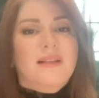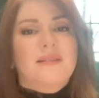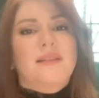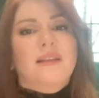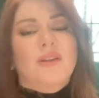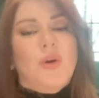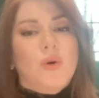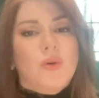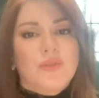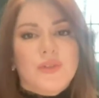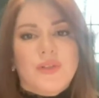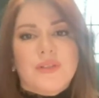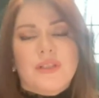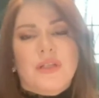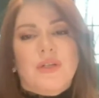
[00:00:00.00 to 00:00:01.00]

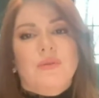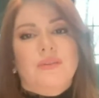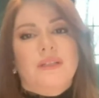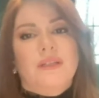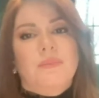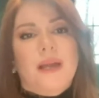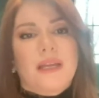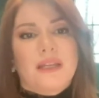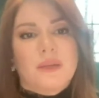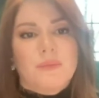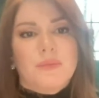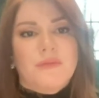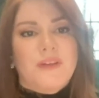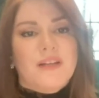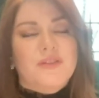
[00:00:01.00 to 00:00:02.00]
stakeholders, including banking
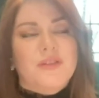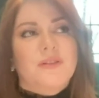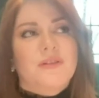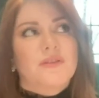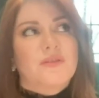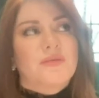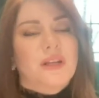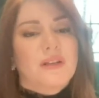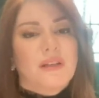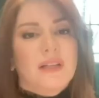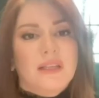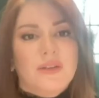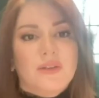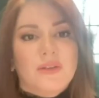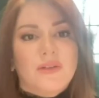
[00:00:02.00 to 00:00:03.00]
professionals,
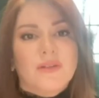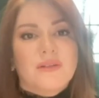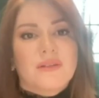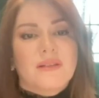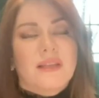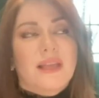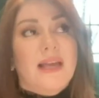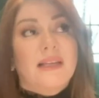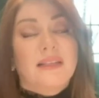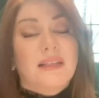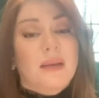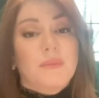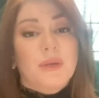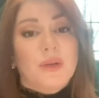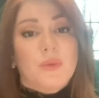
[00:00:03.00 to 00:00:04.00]
regulators, the
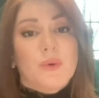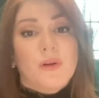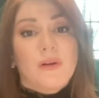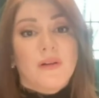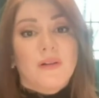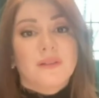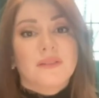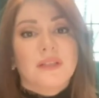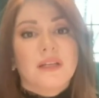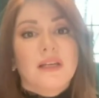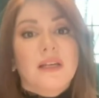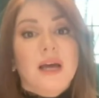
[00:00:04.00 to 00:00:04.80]
academic world,